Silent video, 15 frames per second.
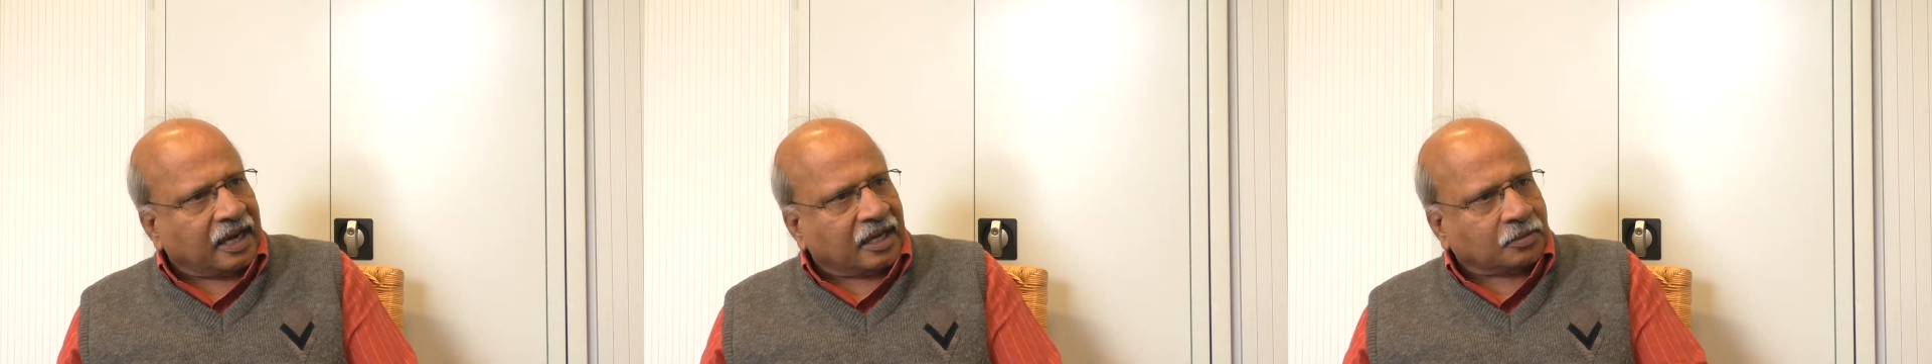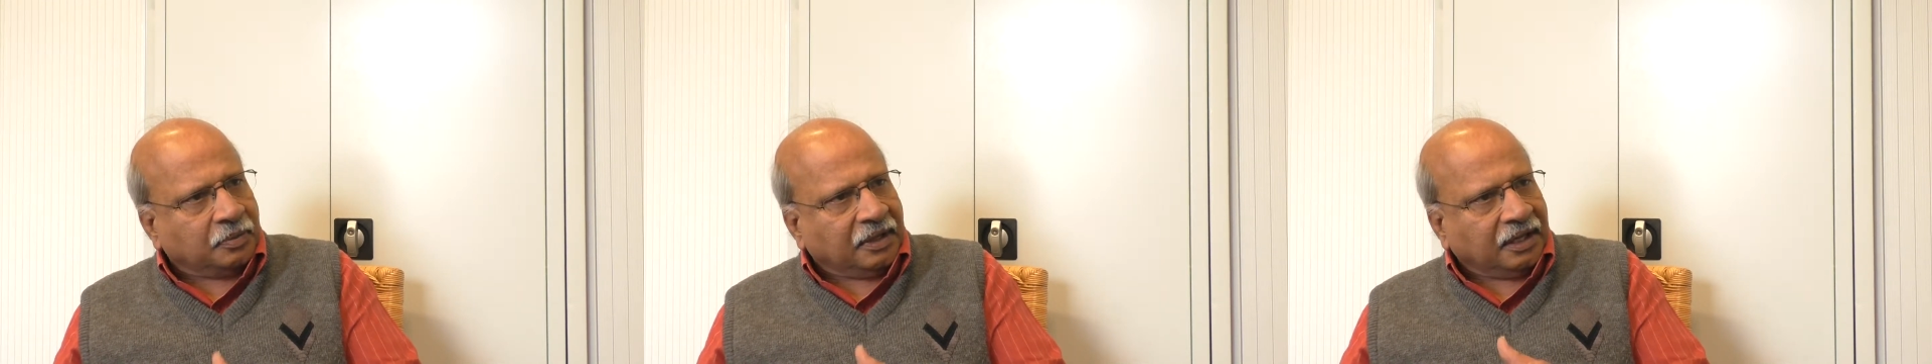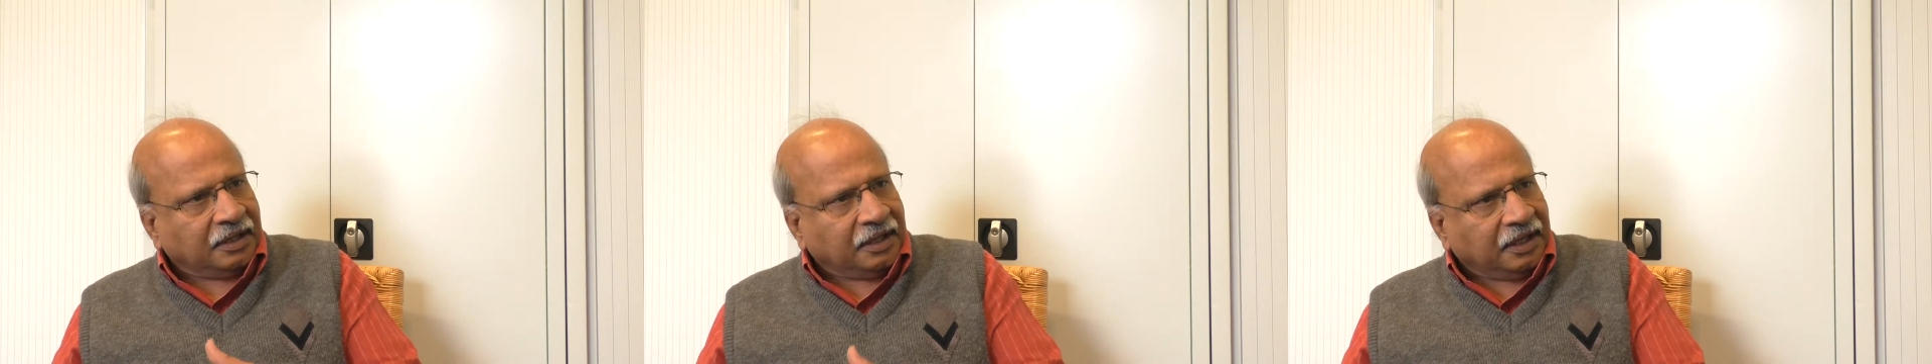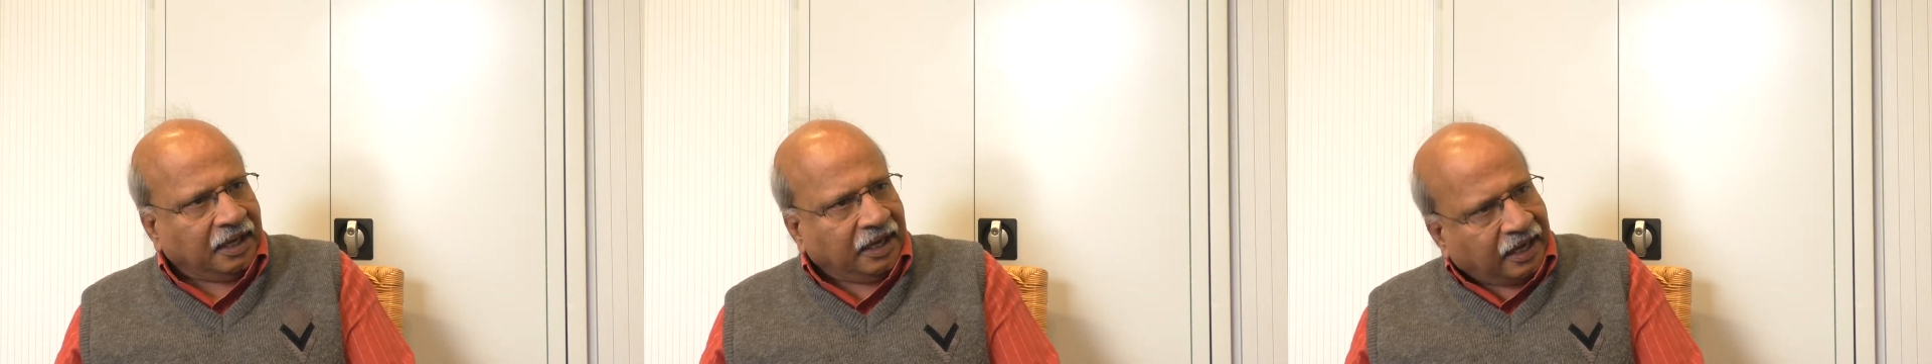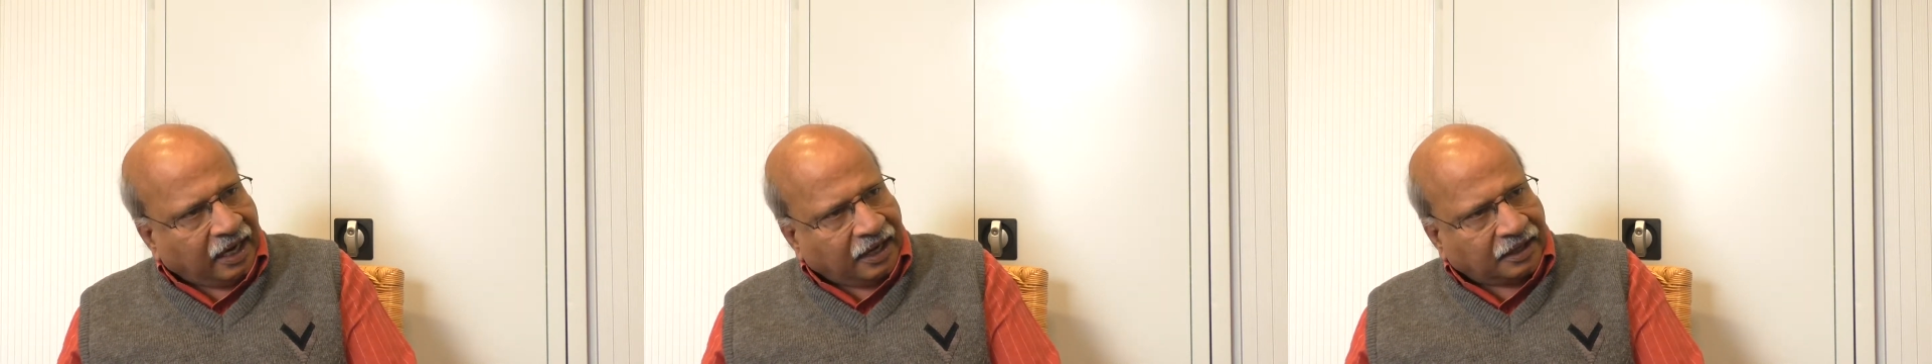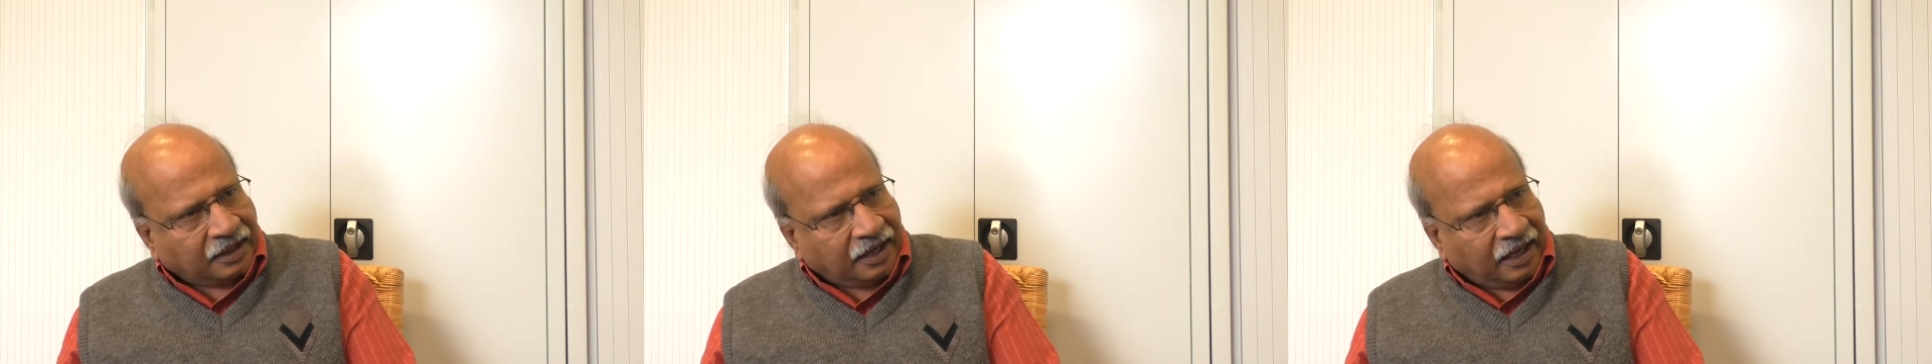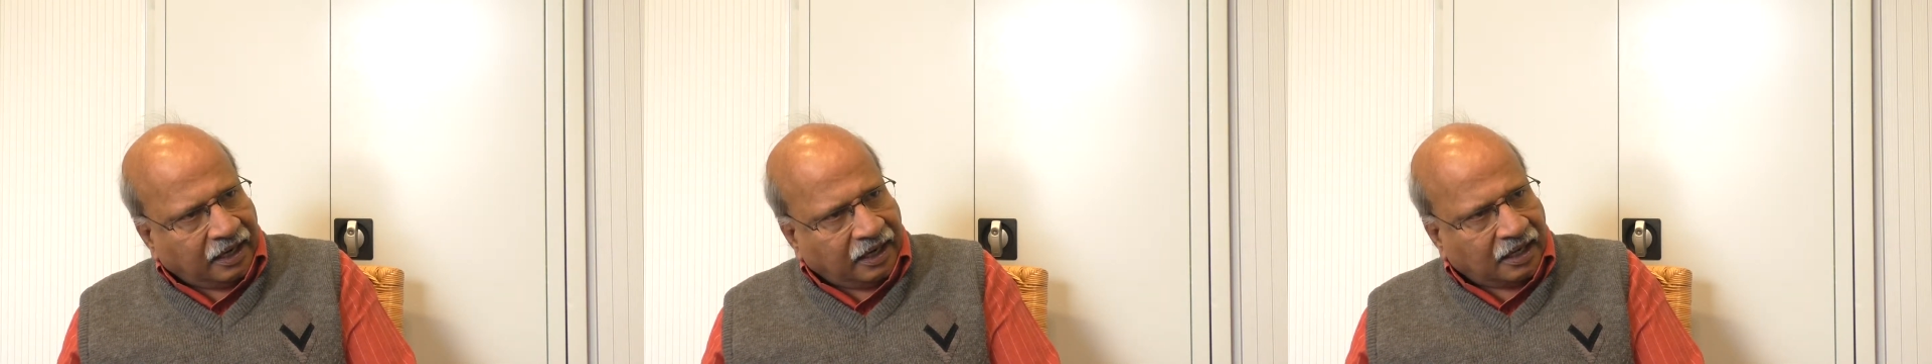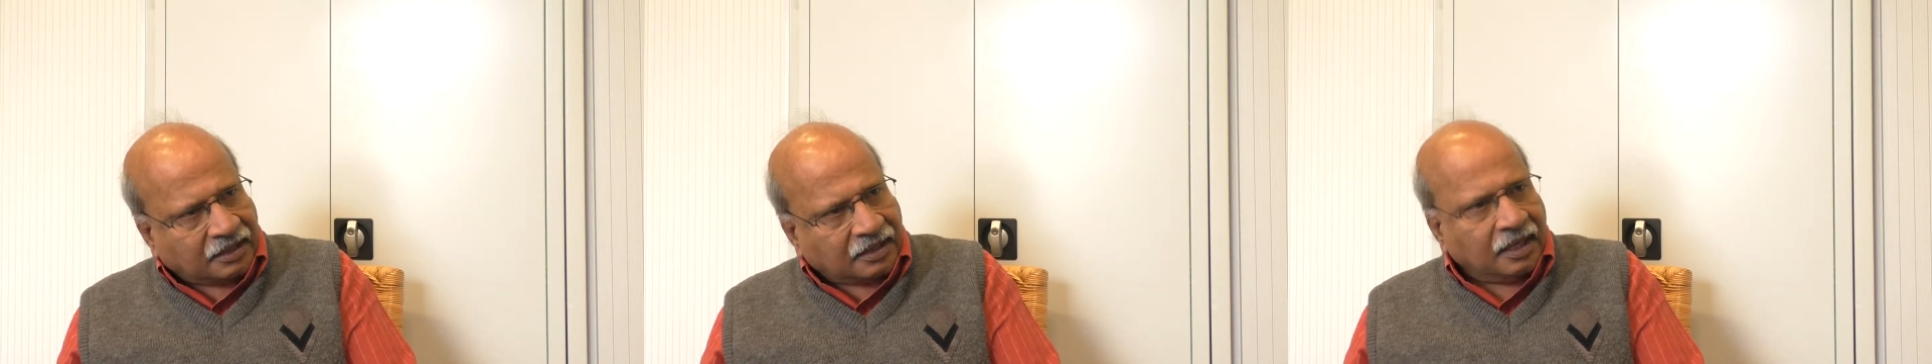has been in the irrigated
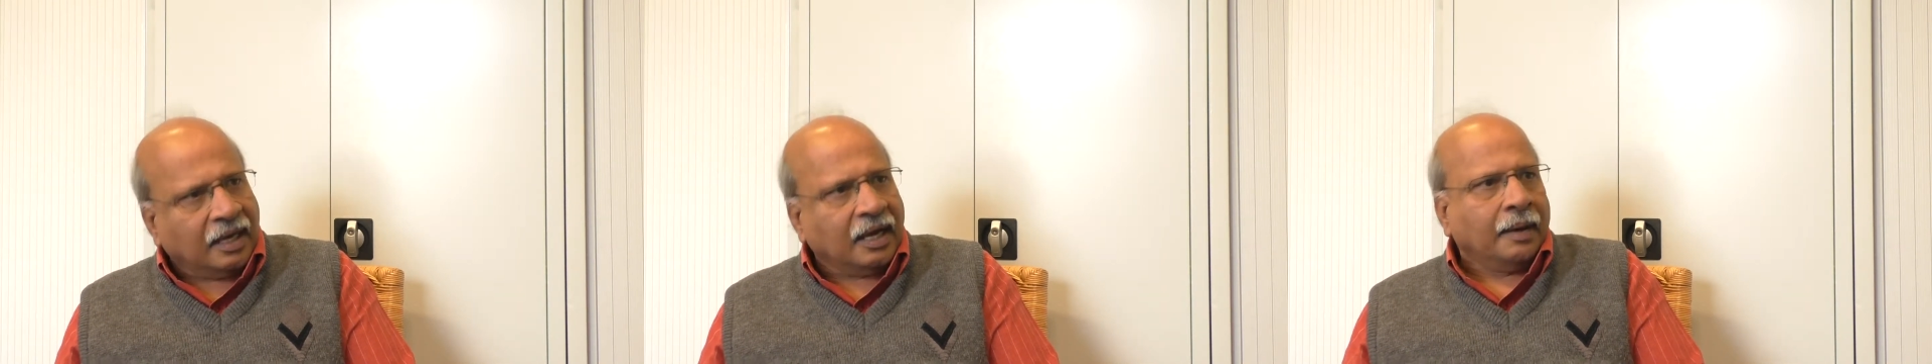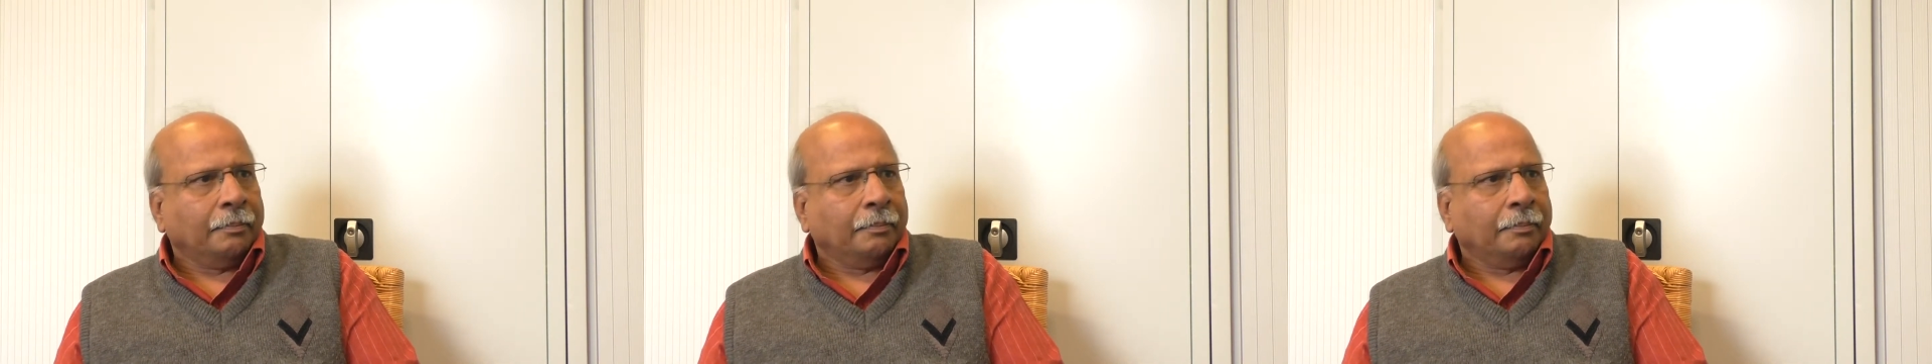areas,